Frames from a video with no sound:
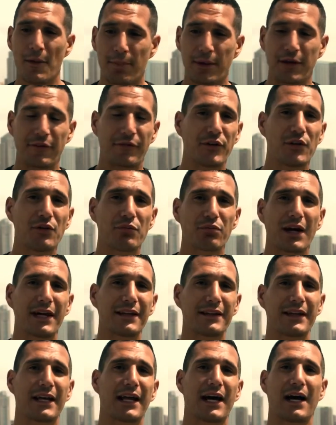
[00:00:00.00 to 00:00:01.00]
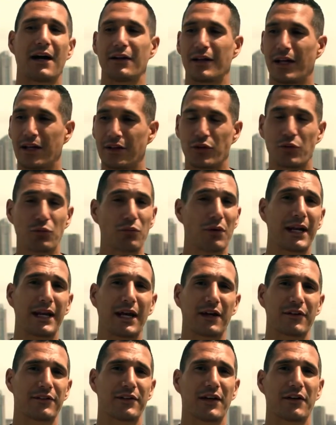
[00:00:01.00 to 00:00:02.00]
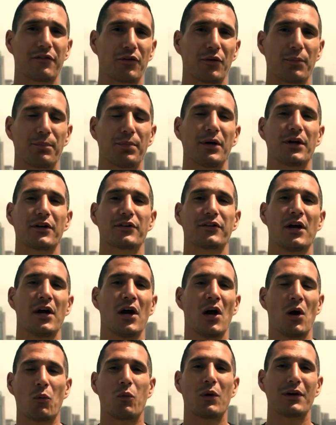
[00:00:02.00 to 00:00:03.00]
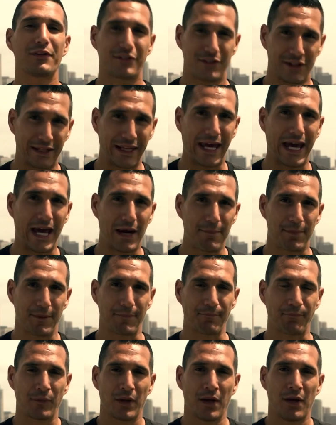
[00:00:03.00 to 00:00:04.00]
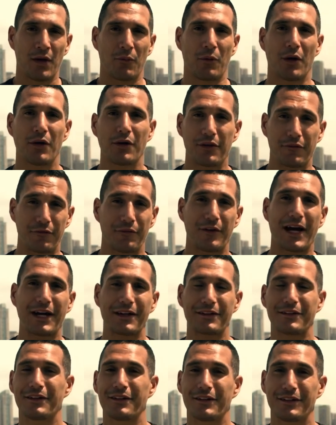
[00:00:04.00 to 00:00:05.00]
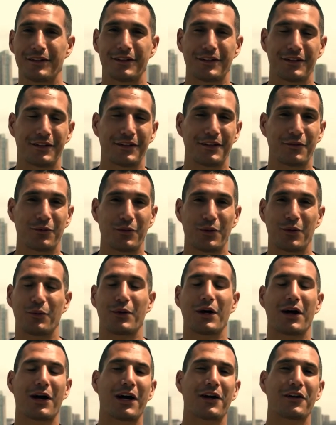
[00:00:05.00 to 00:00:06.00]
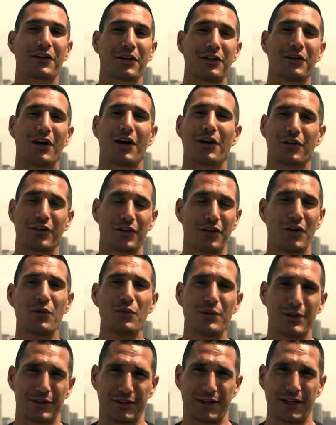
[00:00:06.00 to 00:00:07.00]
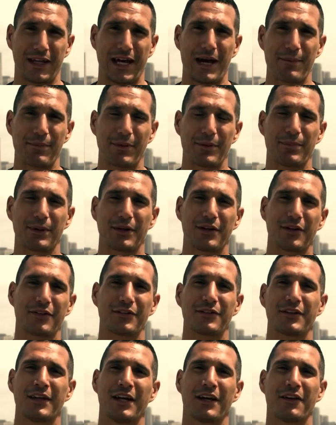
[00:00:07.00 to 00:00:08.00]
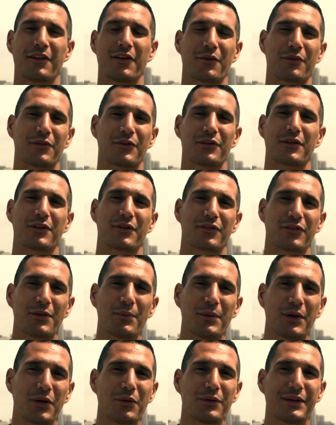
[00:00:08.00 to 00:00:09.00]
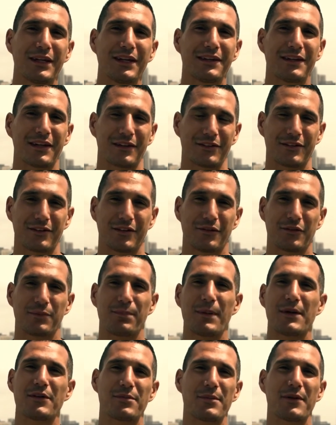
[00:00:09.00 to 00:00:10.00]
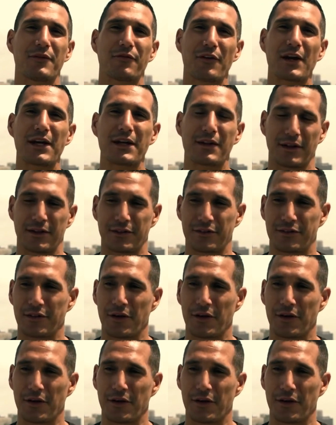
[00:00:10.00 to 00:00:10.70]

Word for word: But if you write that out and you write out several books, what's going to happen? Well, in fact, uh, we already, already know what's going to happen because there was, there was someone who did this. It was Benjamin Franklin.